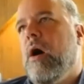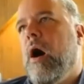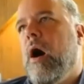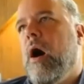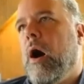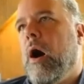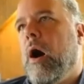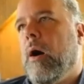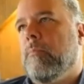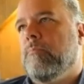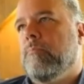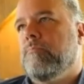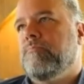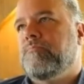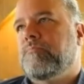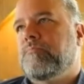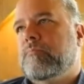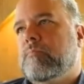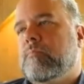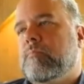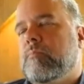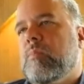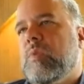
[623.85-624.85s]

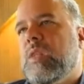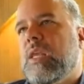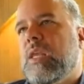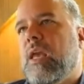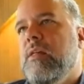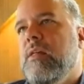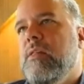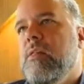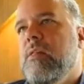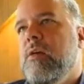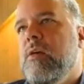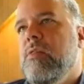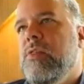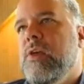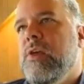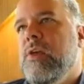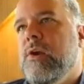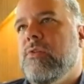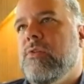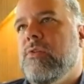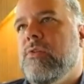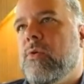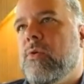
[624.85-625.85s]

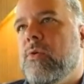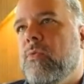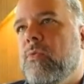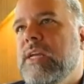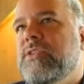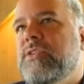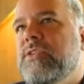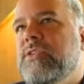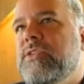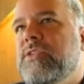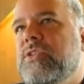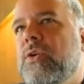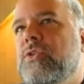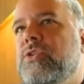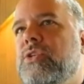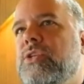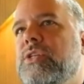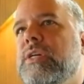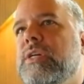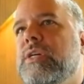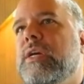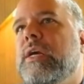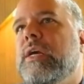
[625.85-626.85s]
The
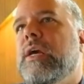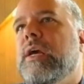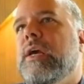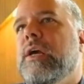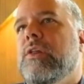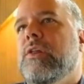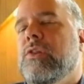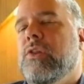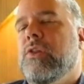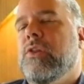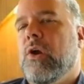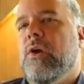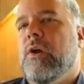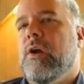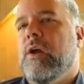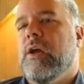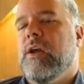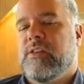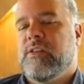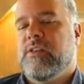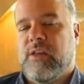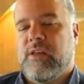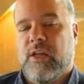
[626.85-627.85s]
research there,
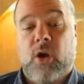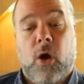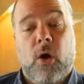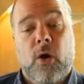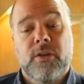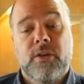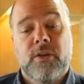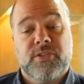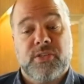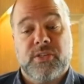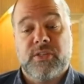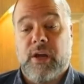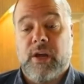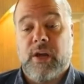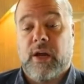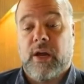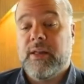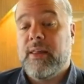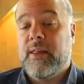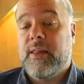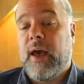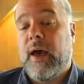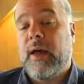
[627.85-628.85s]
it's hard to
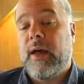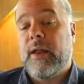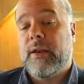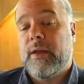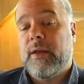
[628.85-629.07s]
study that.